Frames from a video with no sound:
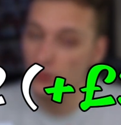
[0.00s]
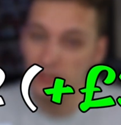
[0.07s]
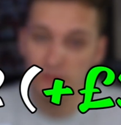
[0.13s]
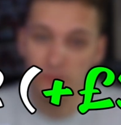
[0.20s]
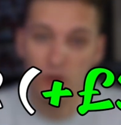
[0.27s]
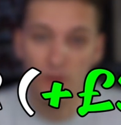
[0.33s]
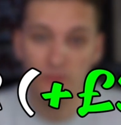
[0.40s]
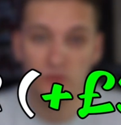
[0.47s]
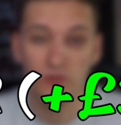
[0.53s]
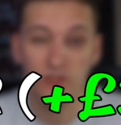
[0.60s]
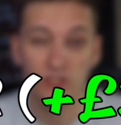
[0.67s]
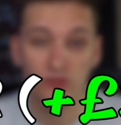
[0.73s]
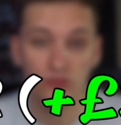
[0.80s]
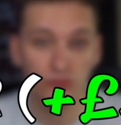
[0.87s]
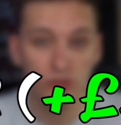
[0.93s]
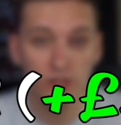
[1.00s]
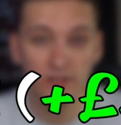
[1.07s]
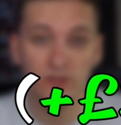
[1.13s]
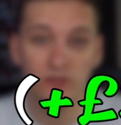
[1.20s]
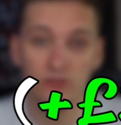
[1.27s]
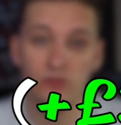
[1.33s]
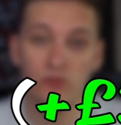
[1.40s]
these pops, which is really
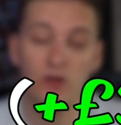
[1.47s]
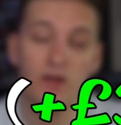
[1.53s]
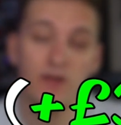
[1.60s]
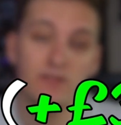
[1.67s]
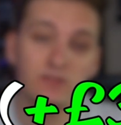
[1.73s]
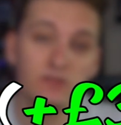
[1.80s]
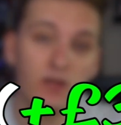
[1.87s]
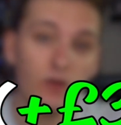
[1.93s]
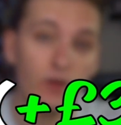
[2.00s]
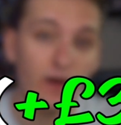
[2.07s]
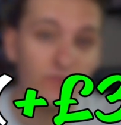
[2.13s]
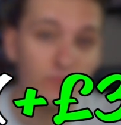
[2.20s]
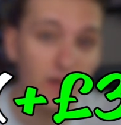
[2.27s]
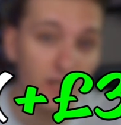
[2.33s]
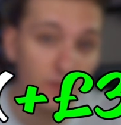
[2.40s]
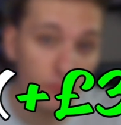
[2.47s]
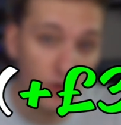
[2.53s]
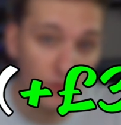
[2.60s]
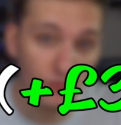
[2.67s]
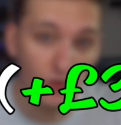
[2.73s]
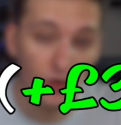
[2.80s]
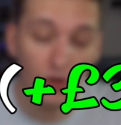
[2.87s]
cool. So I've made a
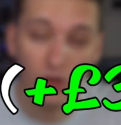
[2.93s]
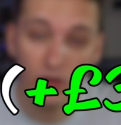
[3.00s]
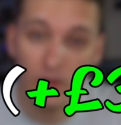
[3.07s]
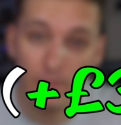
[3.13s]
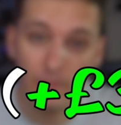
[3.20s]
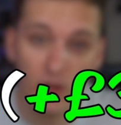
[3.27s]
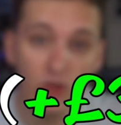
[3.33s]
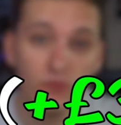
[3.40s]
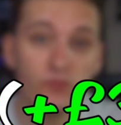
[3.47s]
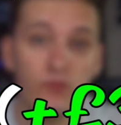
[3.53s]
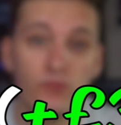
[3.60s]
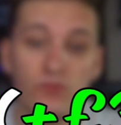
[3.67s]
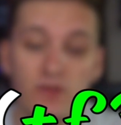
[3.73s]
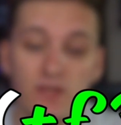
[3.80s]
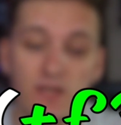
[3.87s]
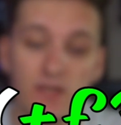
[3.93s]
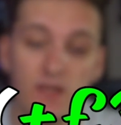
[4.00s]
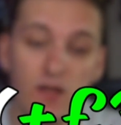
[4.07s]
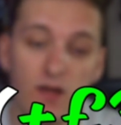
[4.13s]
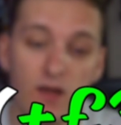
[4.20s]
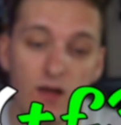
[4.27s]
profit on both of the,